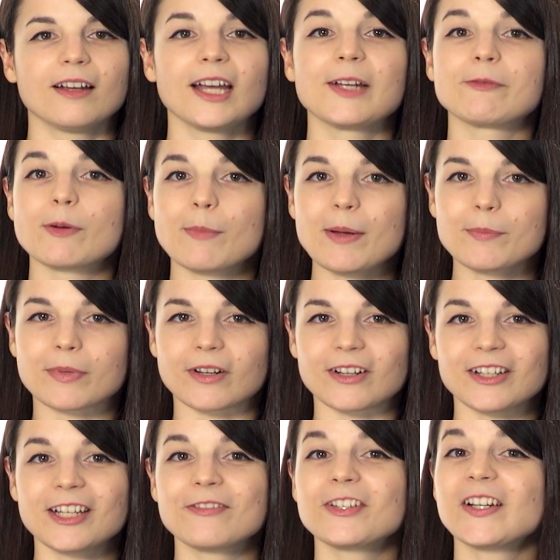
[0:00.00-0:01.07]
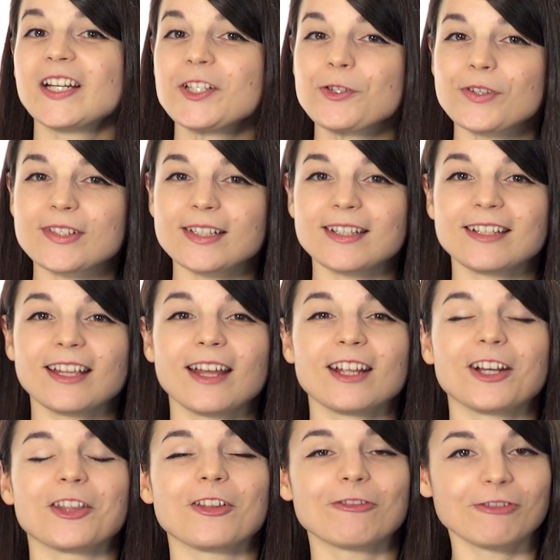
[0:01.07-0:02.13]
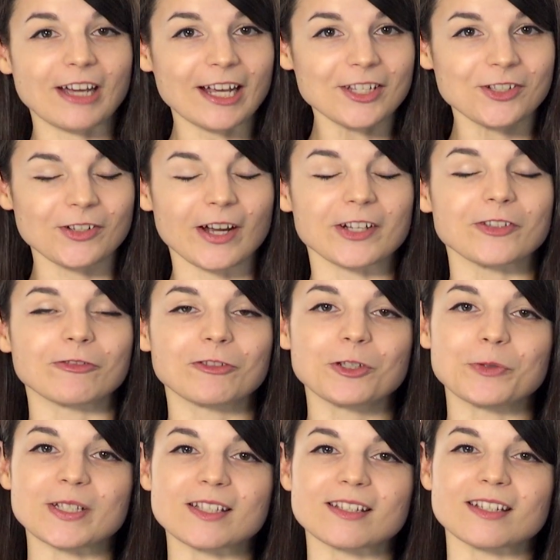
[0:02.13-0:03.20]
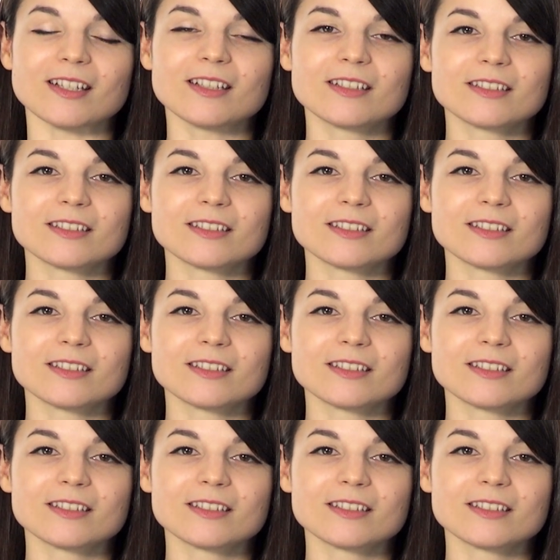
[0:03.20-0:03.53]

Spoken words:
And remember, if you're interested in getting on the fast track to fluency,